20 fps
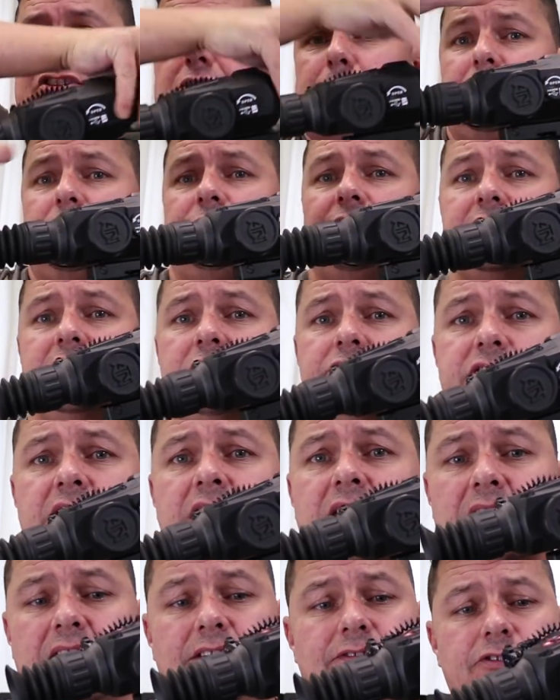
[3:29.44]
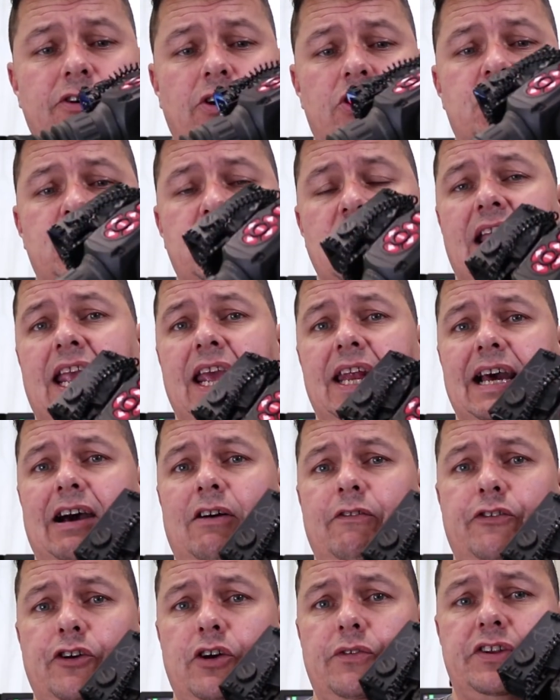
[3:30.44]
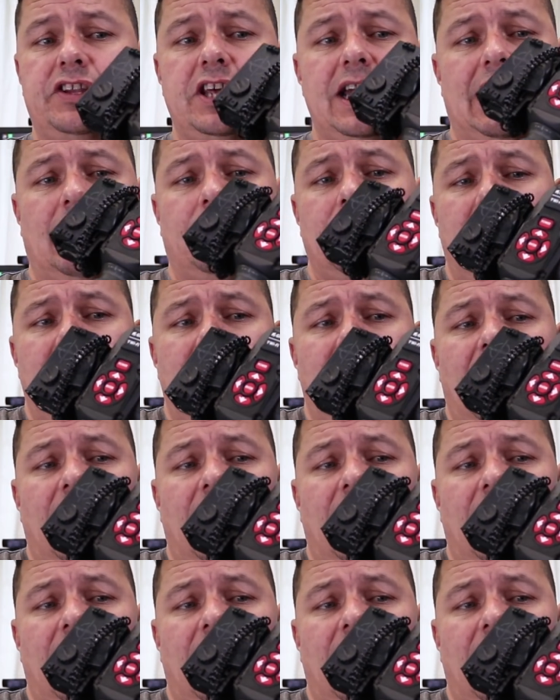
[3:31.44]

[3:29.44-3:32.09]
in some of the videos. If not, check it out further down.